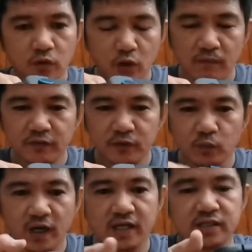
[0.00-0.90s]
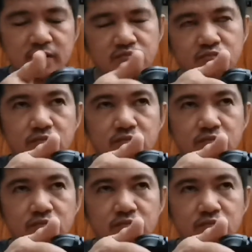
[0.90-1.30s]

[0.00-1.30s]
comfort wise,